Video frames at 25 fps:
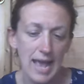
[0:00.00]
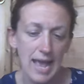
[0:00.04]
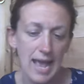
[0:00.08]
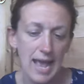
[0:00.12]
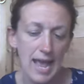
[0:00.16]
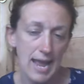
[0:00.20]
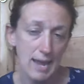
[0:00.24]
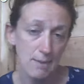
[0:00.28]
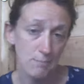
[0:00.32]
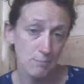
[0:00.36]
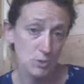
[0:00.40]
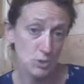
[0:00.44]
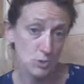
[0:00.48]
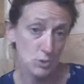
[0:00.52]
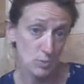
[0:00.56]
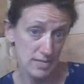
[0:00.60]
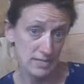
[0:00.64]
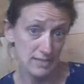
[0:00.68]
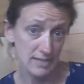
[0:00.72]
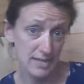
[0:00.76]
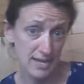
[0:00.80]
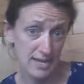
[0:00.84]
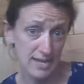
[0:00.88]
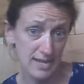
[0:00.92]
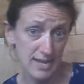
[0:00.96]
In between
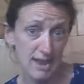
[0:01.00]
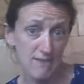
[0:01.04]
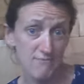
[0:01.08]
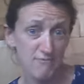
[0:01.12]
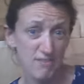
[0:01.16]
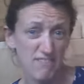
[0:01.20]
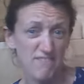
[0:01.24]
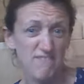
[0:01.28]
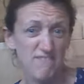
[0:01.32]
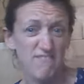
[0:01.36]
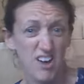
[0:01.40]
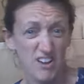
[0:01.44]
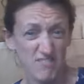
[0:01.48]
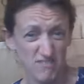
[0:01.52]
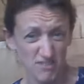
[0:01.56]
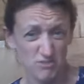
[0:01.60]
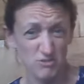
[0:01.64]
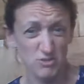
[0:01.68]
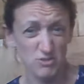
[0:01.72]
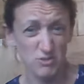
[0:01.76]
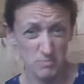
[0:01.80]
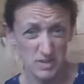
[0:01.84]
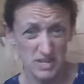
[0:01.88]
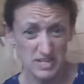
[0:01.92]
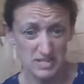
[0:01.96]
that, every
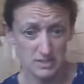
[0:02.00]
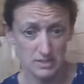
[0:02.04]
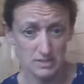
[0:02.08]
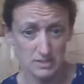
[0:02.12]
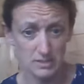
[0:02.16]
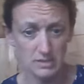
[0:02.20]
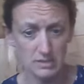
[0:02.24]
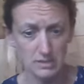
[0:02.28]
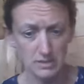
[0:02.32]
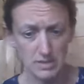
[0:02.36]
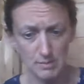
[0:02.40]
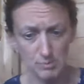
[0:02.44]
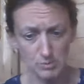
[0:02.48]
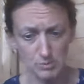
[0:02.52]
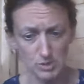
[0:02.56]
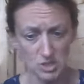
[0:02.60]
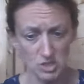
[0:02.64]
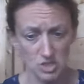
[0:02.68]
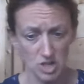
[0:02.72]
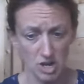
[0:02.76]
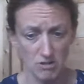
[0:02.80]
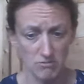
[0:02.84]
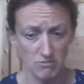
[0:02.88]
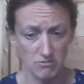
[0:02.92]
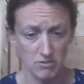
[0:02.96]
500 metres, there was a
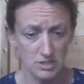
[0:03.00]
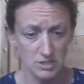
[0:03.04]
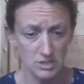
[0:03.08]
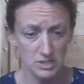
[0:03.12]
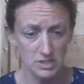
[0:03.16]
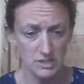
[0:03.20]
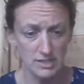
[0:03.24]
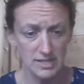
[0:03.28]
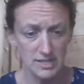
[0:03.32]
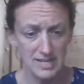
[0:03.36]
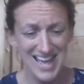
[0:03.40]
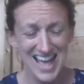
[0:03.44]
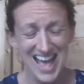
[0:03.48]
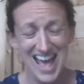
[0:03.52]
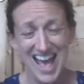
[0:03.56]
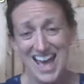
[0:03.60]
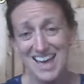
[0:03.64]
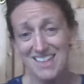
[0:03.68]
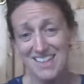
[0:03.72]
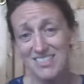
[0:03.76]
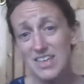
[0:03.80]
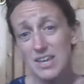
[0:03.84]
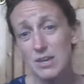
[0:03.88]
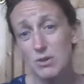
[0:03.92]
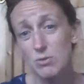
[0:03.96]
turret,
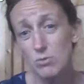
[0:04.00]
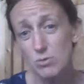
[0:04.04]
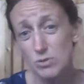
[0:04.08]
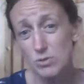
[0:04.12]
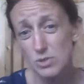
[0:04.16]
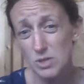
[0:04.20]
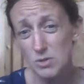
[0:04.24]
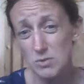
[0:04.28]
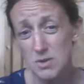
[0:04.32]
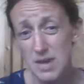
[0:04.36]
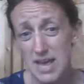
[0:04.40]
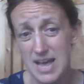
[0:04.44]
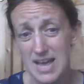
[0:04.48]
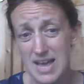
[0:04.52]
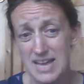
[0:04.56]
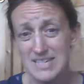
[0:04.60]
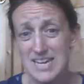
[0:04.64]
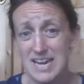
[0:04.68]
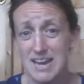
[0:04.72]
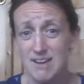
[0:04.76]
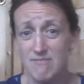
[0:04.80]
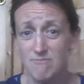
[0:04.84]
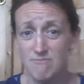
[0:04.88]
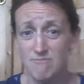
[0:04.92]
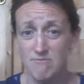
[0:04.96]
and they also had
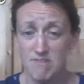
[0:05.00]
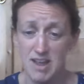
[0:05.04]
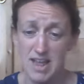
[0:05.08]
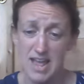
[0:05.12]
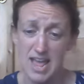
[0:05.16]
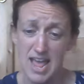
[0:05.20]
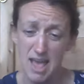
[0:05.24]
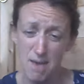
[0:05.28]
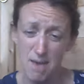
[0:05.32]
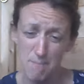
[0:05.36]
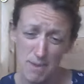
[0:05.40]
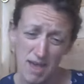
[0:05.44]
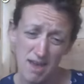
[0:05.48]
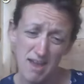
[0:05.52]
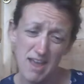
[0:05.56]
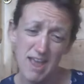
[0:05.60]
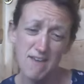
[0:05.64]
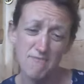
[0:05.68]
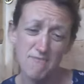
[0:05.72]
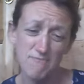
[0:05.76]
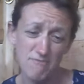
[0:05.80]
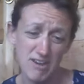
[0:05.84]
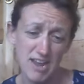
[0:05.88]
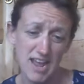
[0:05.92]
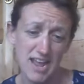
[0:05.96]
about
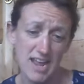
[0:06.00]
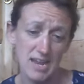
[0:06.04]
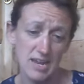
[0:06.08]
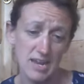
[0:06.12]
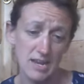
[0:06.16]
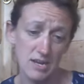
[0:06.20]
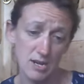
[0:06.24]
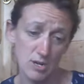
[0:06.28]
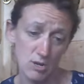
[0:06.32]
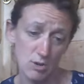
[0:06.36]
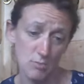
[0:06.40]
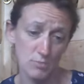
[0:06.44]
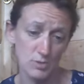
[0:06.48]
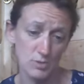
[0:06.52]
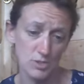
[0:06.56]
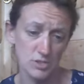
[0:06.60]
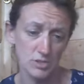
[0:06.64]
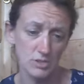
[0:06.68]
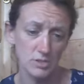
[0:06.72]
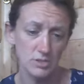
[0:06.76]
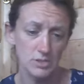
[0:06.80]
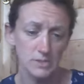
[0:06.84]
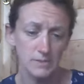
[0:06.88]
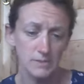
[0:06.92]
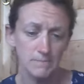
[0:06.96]
every 8
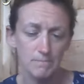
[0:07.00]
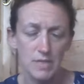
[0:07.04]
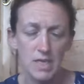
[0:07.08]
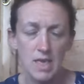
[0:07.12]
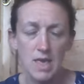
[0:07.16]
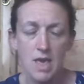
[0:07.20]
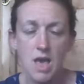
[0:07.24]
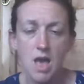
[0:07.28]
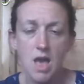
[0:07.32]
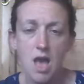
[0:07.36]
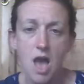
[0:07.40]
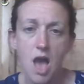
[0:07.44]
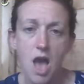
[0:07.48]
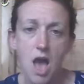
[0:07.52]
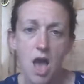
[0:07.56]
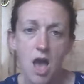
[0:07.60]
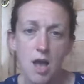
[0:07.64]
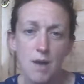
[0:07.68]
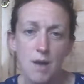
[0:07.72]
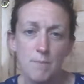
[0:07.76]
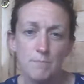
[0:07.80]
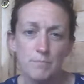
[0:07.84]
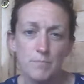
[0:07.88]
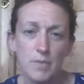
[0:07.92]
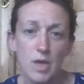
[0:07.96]
kilometres
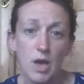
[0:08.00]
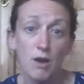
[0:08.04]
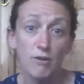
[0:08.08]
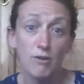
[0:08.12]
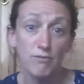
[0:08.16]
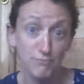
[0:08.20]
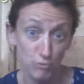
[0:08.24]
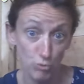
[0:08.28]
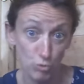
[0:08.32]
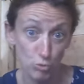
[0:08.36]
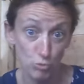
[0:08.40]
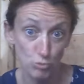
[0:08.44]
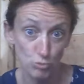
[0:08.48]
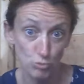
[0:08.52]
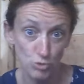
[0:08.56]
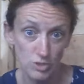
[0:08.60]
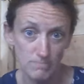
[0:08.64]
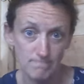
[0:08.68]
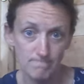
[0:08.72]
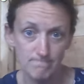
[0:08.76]
a fort